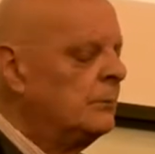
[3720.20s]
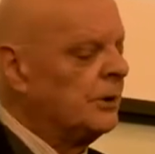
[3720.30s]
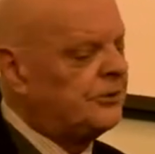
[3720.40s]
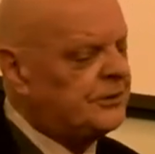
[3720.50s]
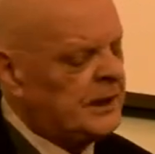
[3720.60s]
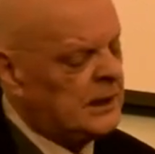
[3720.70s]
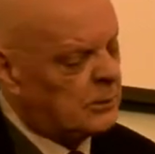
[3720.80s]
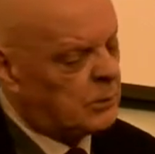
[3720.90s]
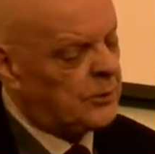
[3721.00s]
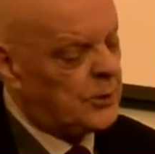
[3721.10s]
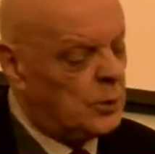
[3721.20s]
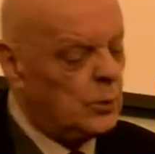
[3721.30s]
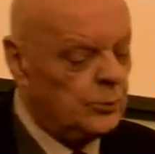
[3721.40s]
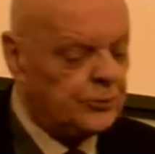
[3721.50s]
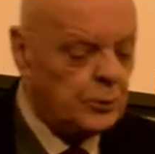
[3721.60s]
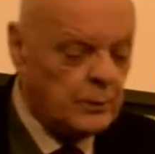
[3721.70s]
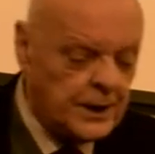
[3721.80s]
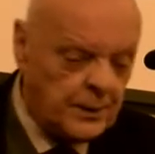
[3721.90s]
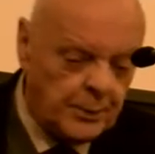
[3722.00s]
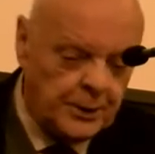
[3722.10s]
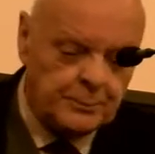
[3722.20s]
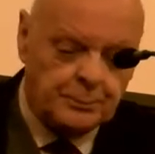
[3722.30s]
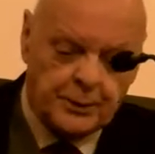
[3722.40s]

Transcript: But still there were those who went about